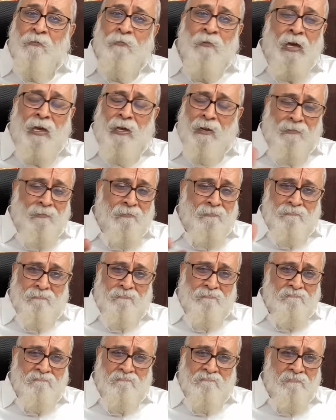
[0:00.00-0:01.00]

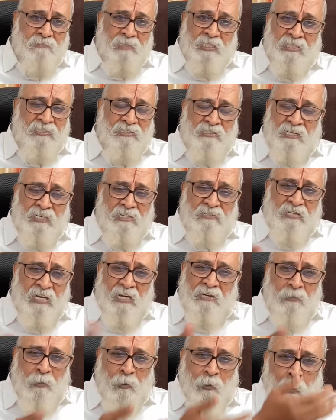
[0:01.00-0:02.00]
Where he stays,
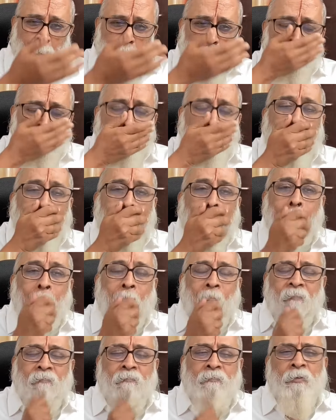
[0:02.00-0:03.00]
I do not know.
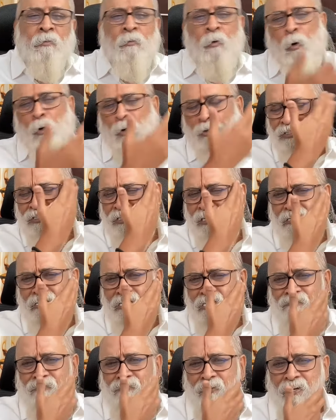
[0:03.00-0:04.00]
Go
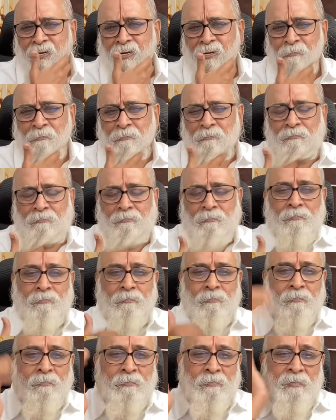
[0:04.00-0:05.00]
search for him.
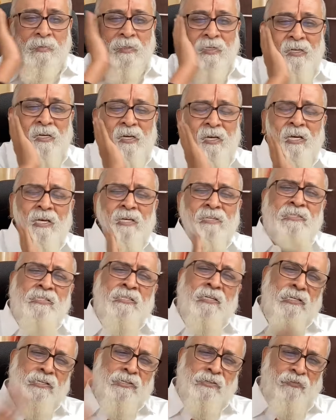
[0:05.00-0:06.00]

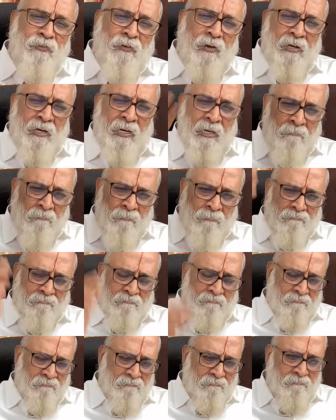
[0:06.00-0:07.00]
Search for
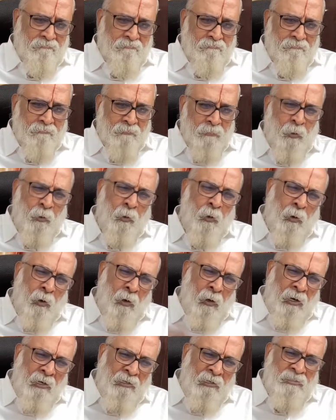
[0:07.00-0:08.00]
him. Go
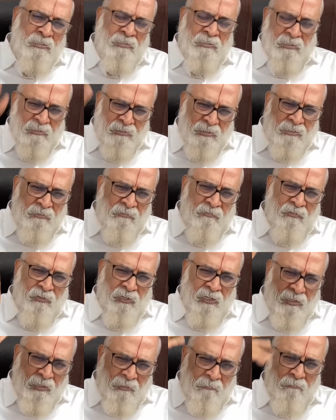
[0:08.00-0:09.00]
on searching
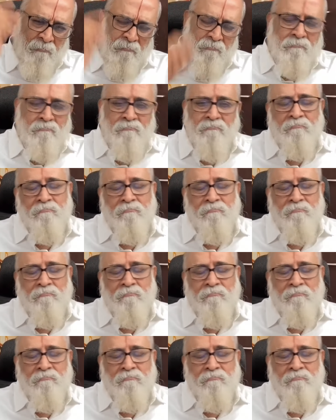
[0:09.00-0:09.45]
for him.